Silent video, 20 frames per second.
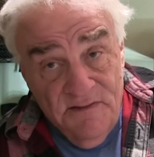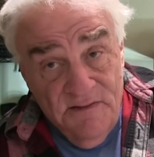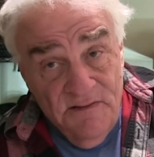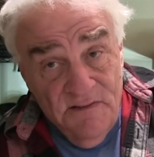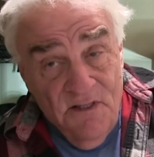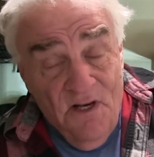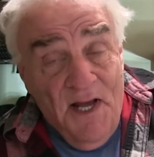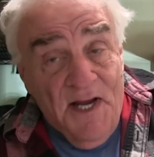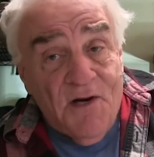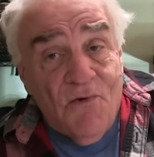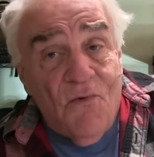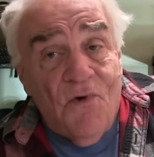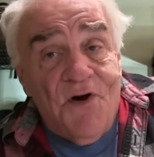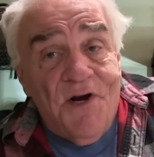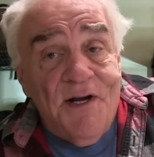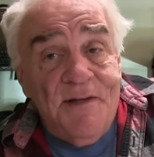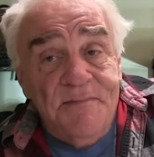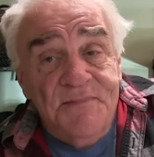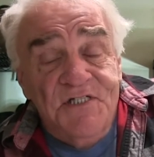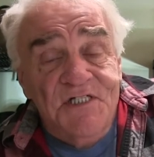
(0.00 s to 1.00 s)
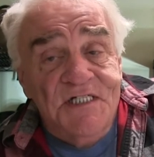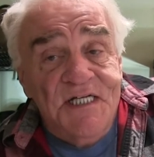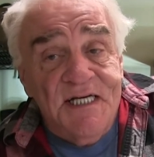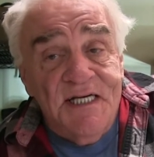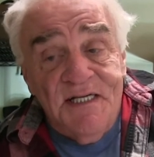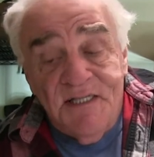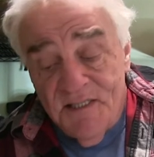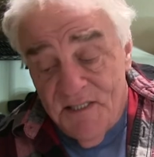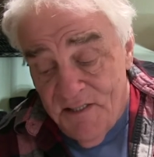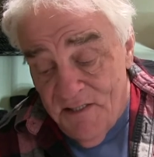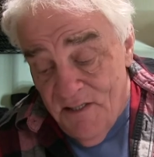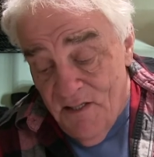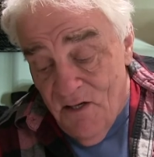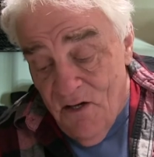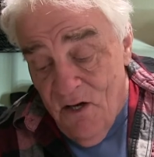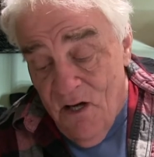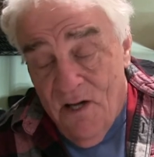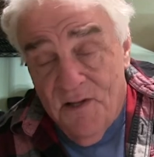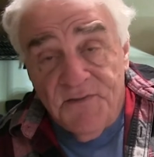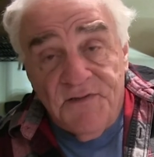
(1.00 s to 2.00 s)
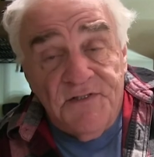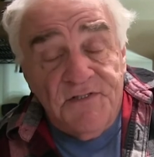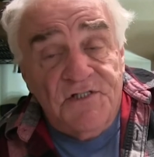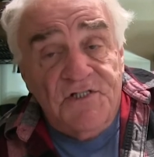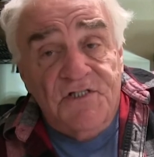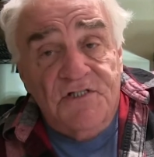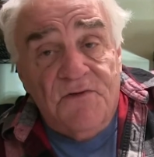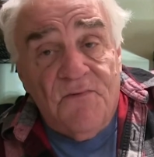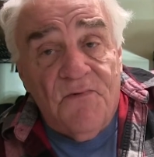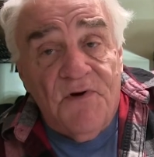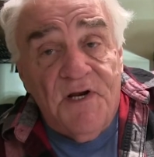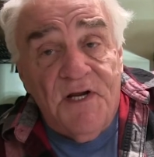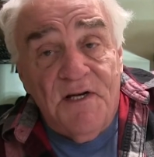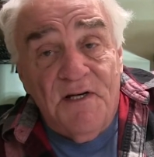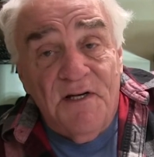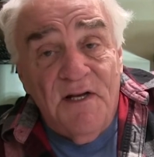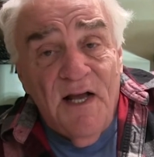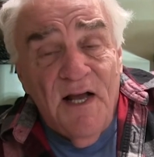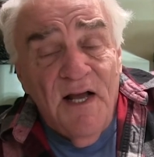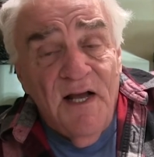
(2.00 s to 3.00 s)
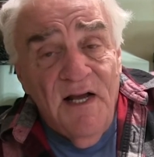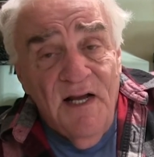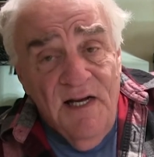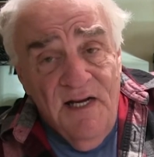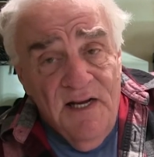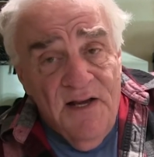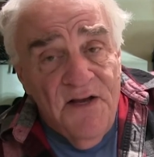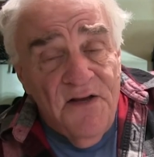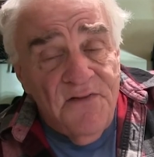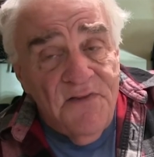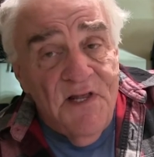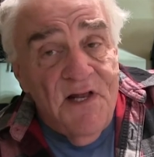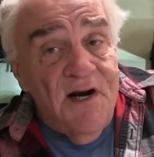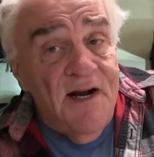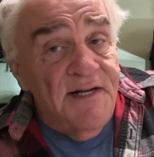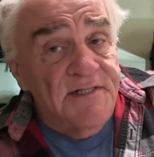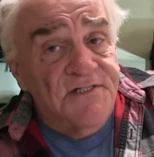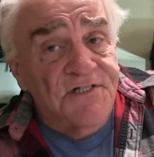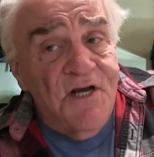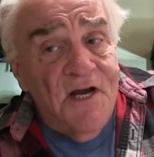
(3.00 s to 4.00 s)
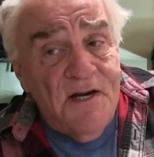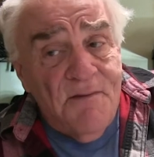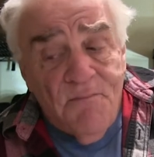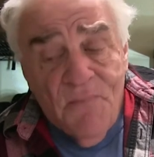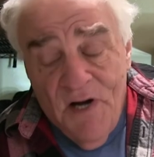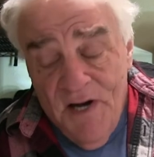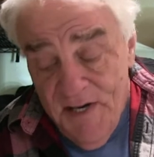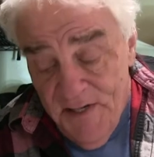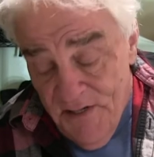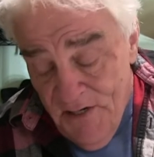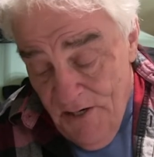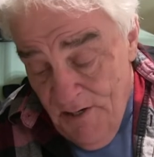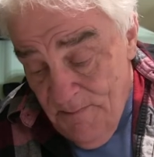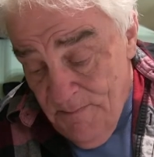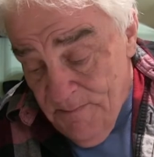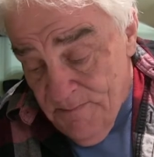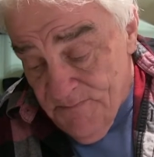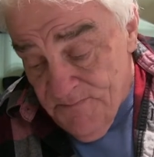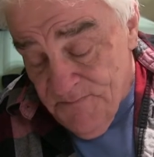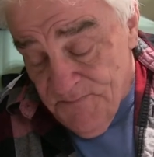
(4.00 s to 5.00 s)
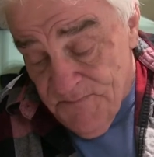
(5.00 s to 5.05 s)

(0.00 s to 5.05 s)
like what I'm seeing on the screen, and then I check my